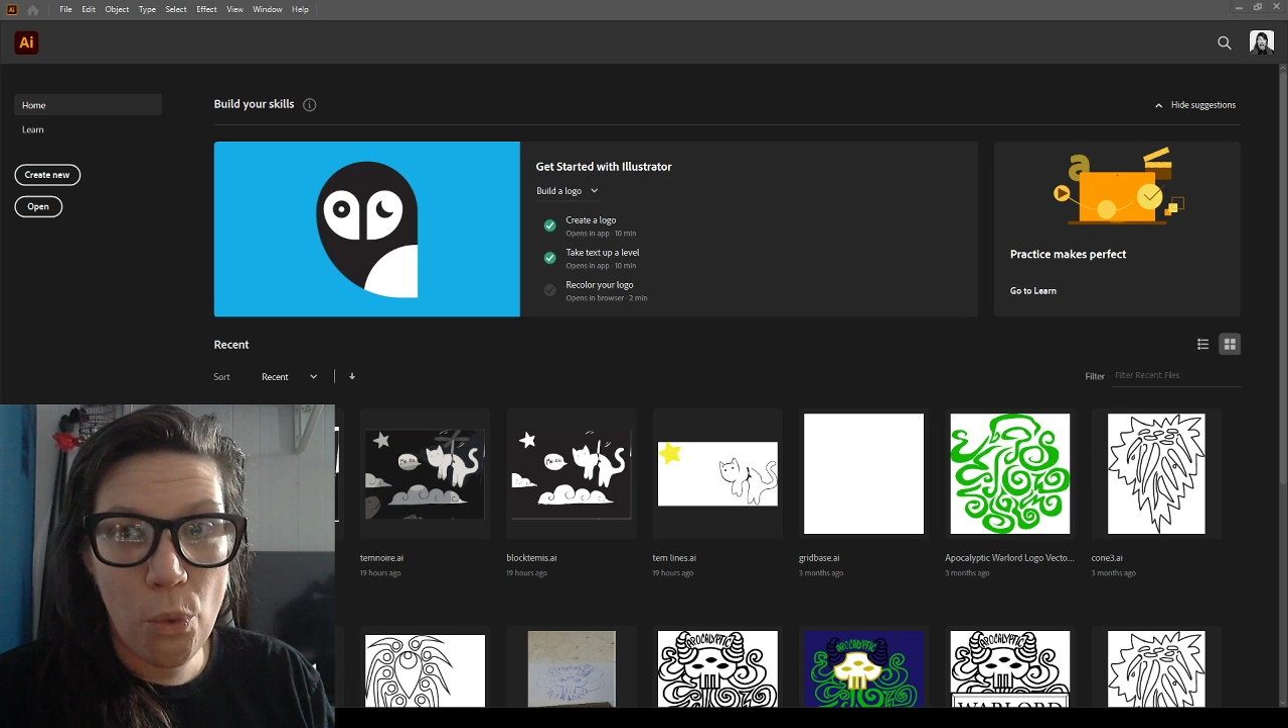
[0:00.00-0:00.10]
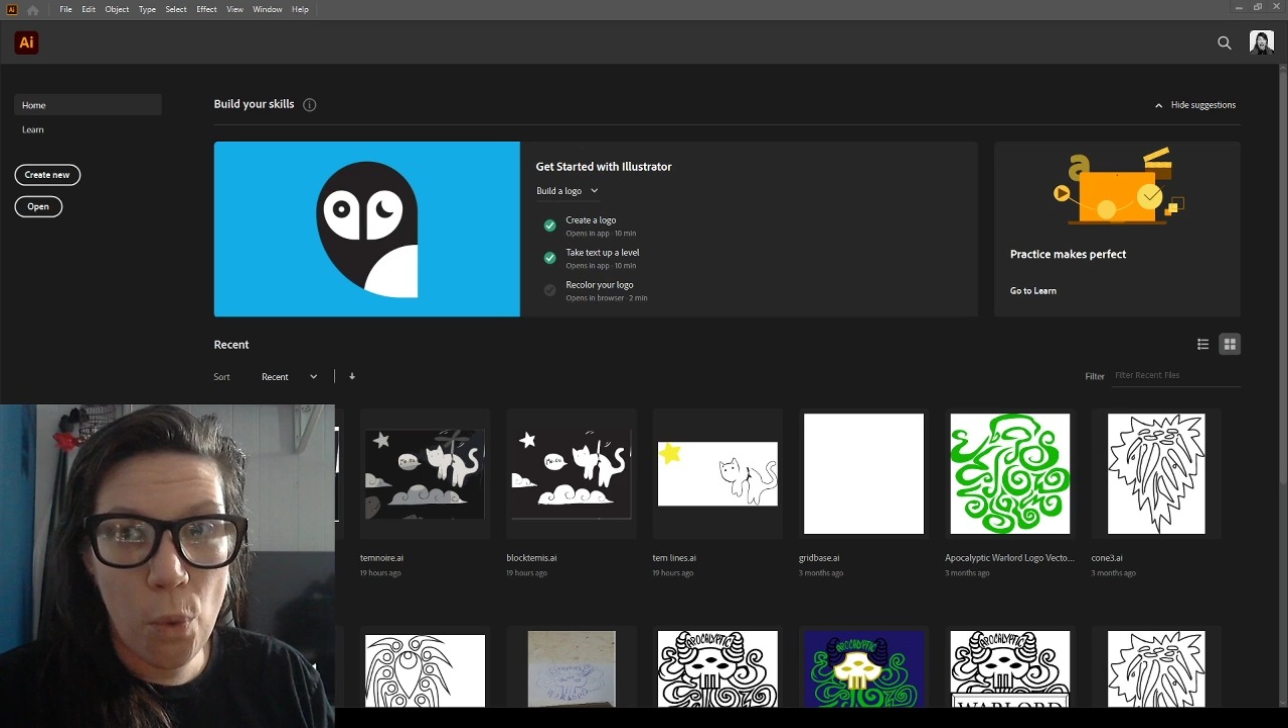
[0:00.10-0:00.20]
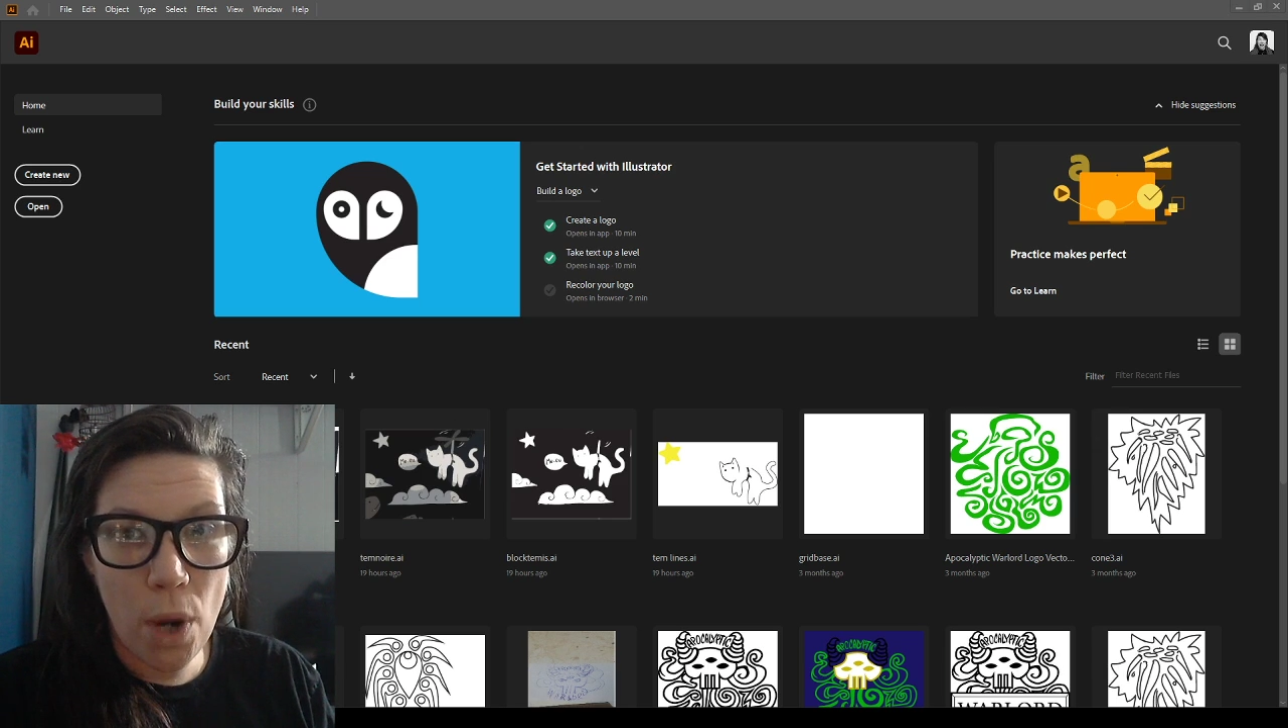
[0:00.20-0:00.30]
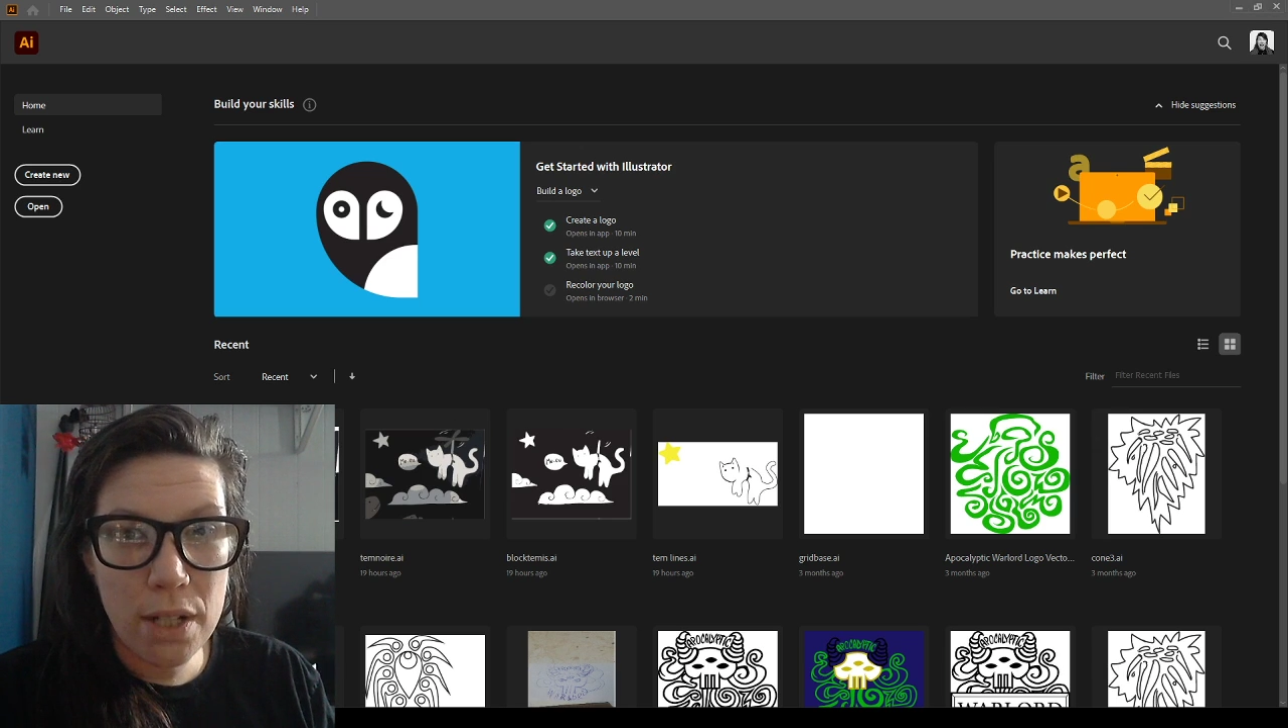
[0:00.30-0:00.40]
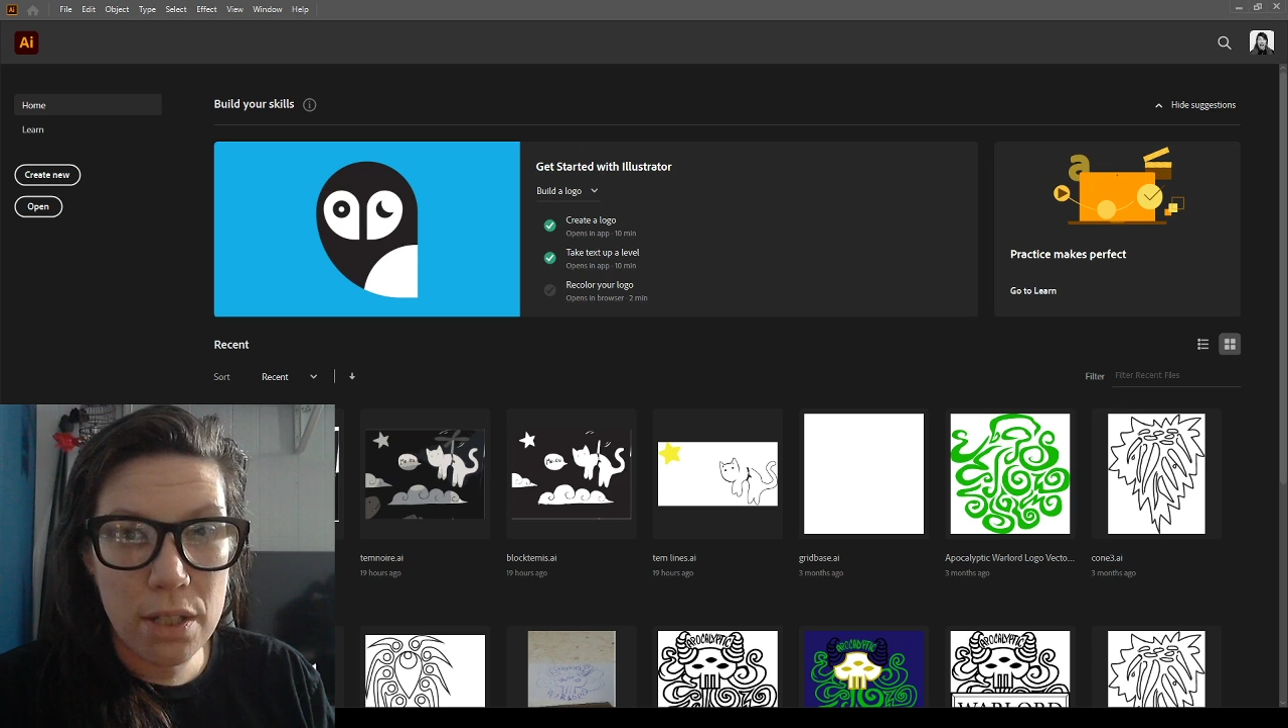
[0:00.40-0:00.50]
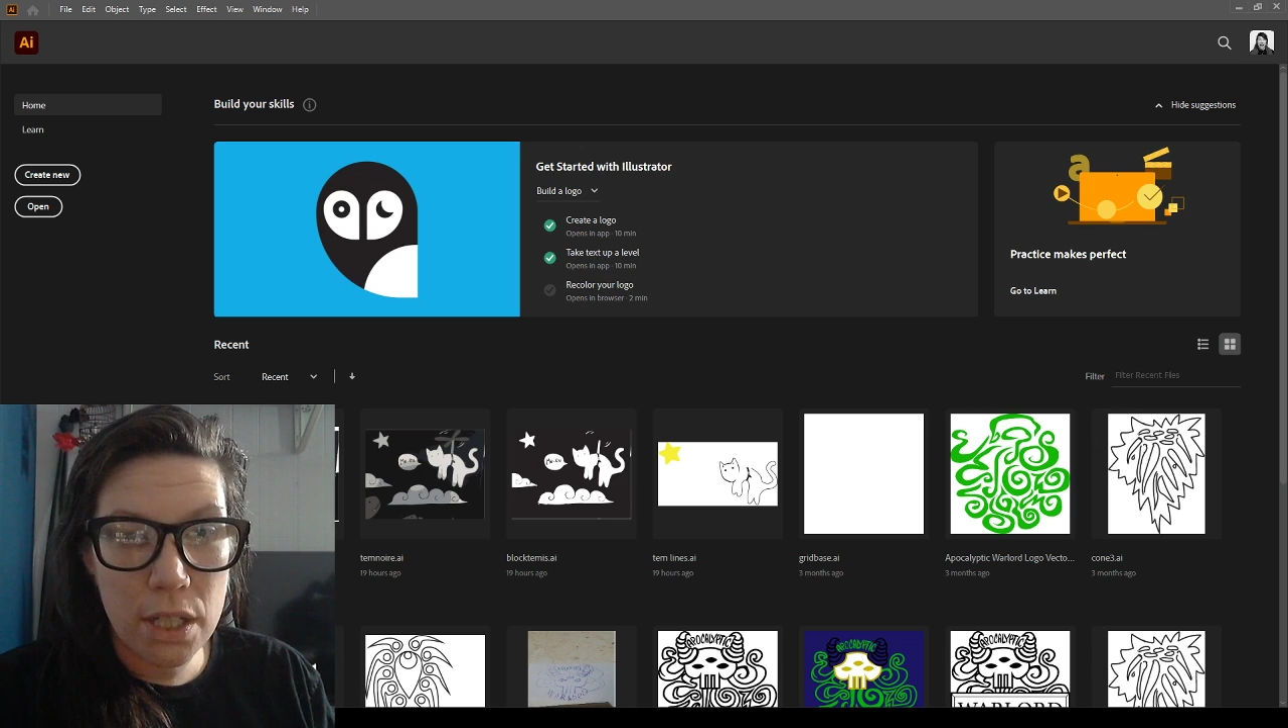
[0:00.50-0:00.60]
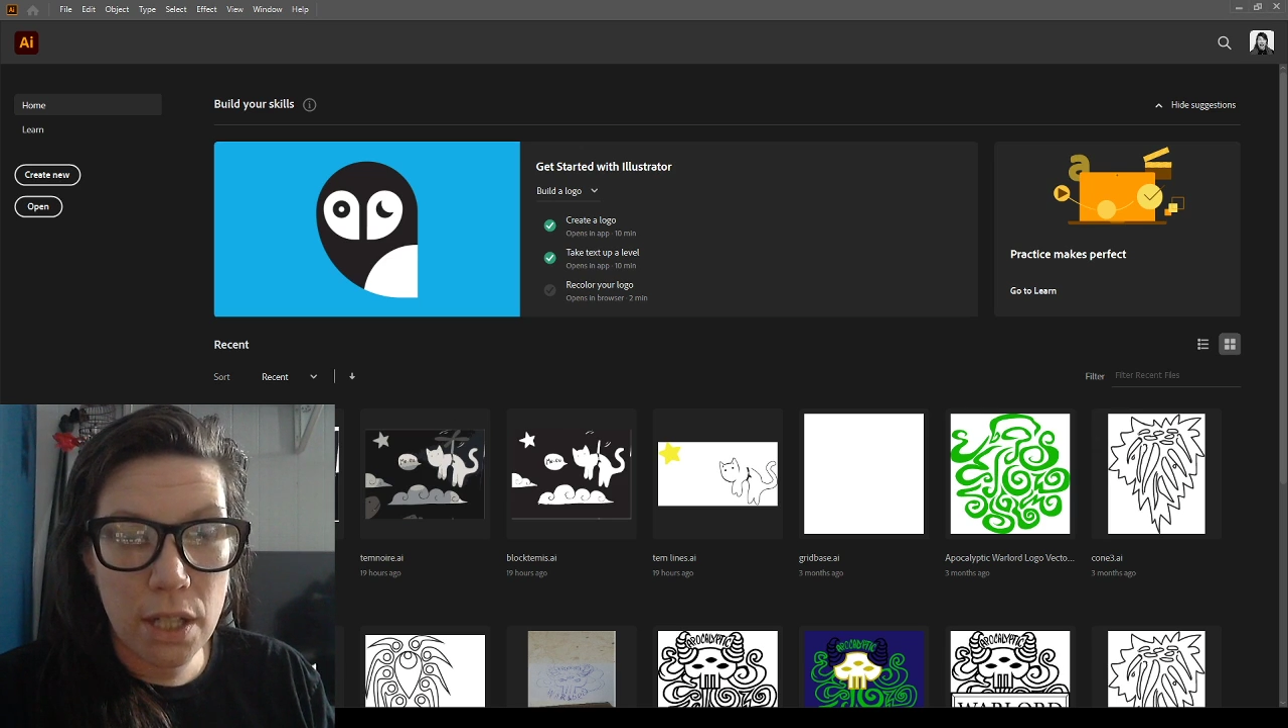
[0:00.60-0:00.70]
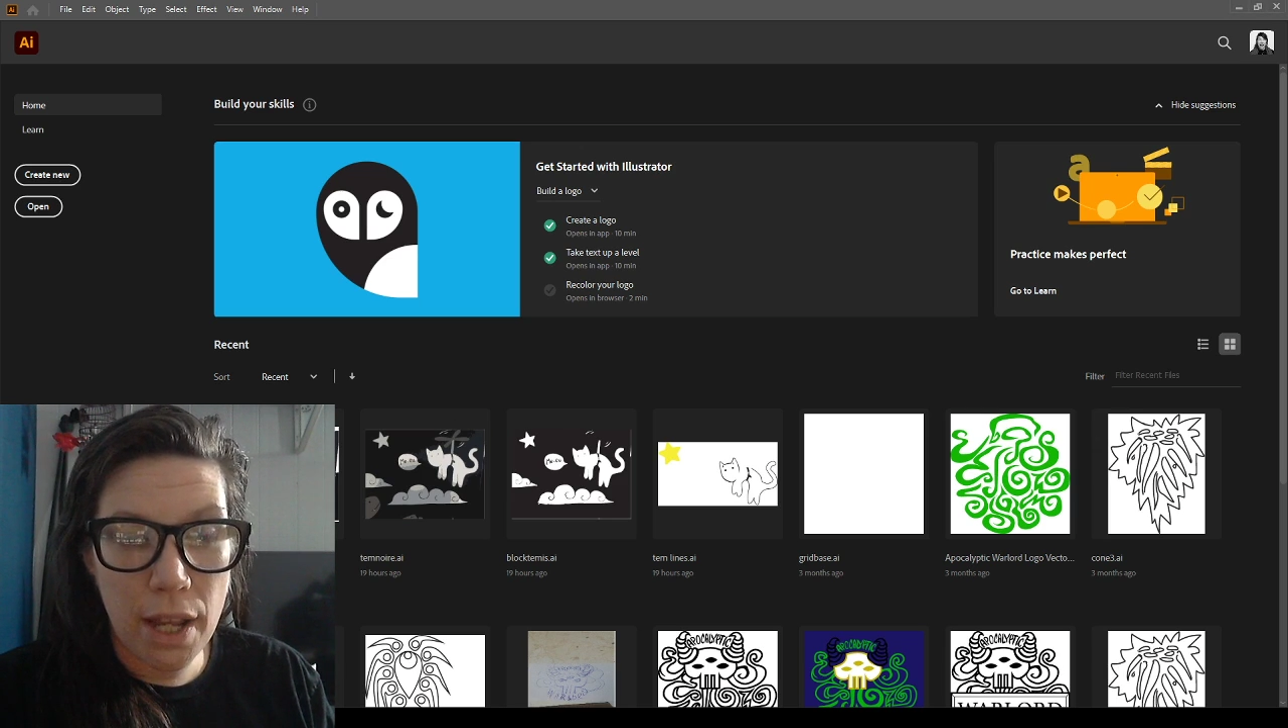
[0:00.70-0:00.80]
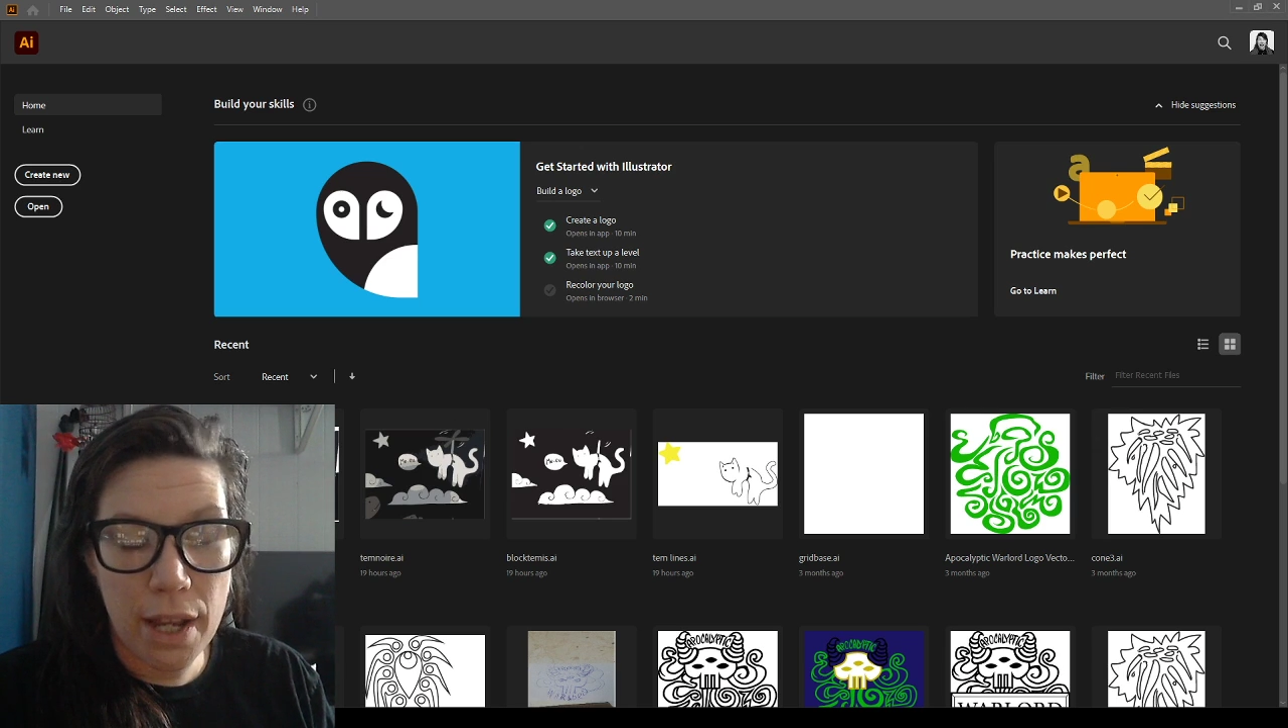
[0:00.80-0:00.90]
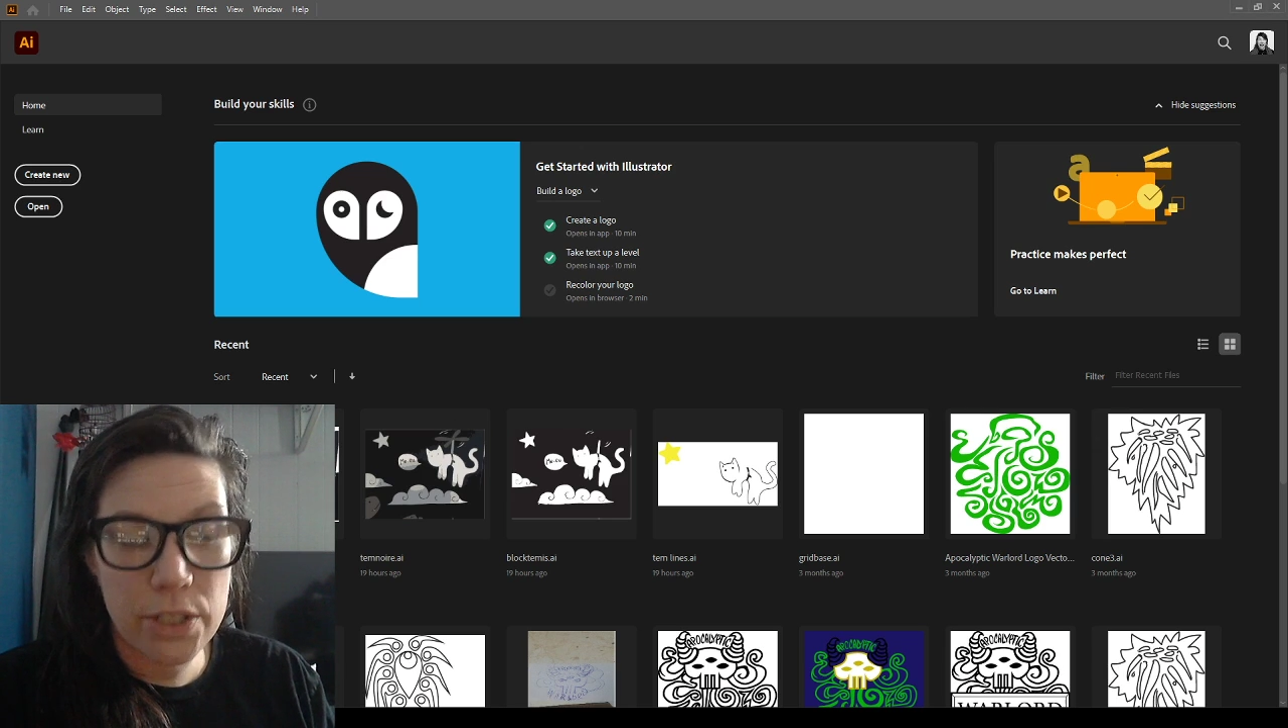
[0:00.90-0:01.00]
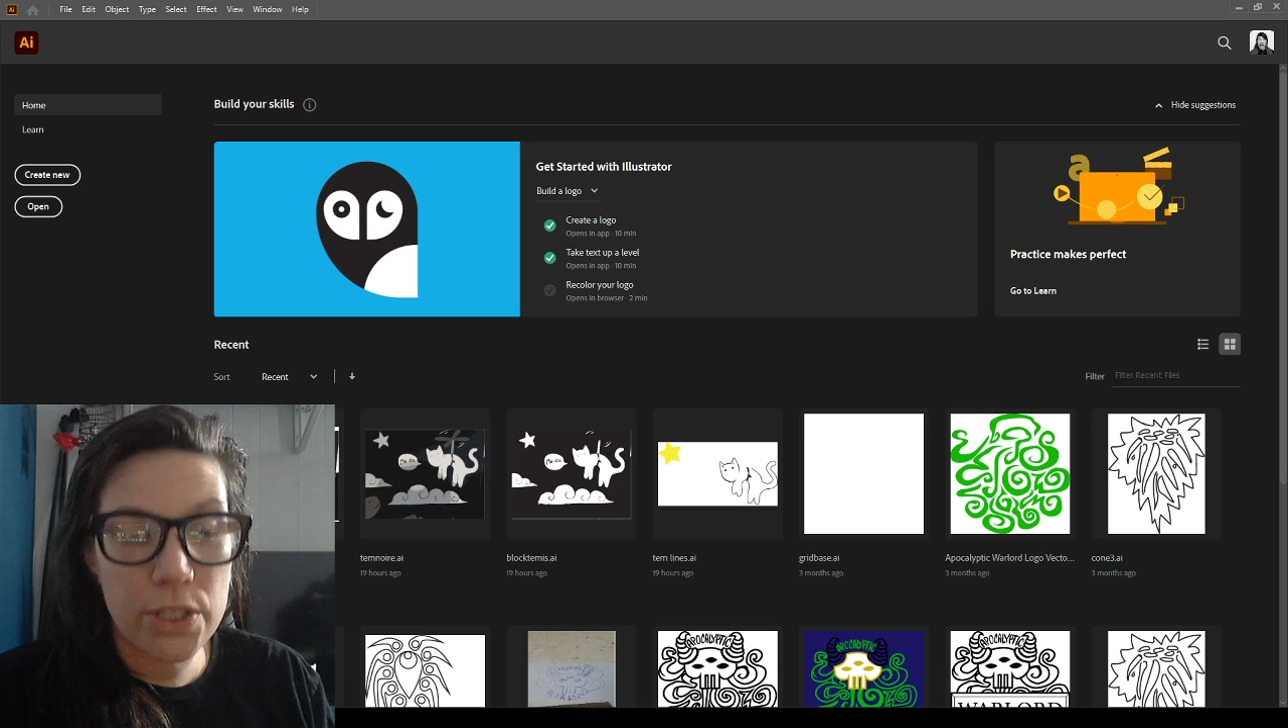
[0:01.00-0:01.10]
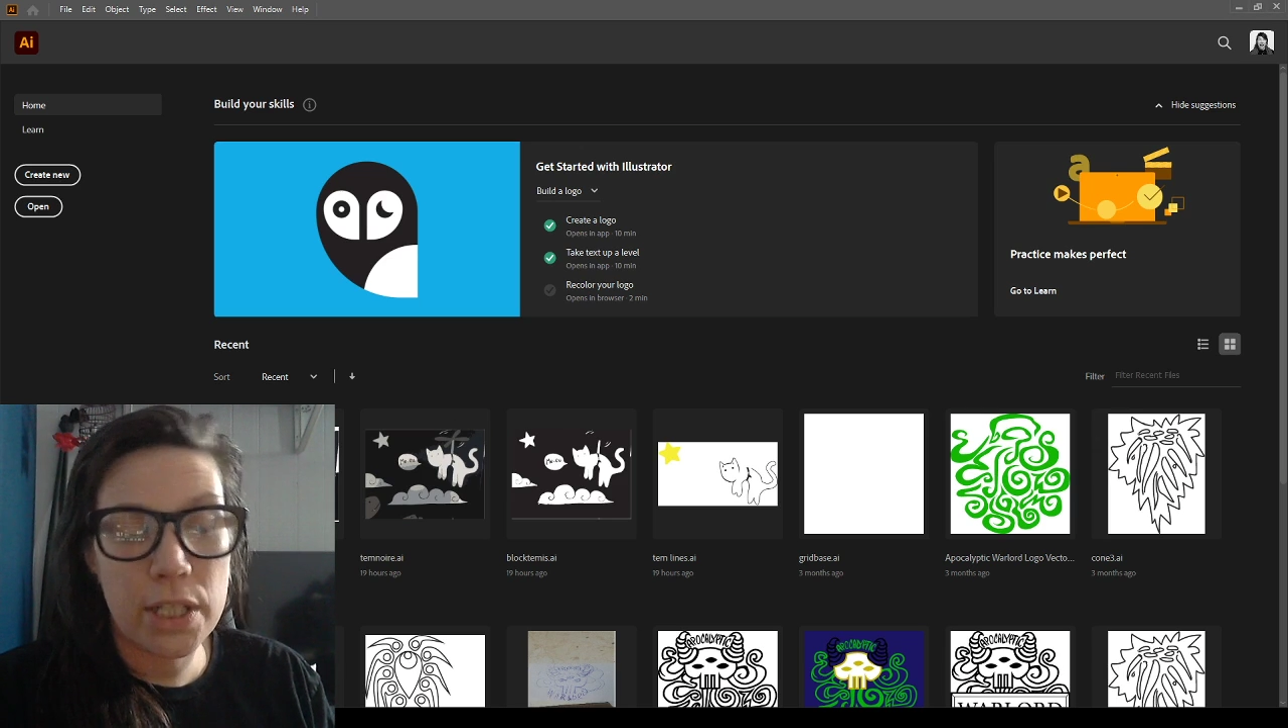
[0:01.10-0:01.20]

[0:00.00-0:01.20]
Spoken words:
what can I actually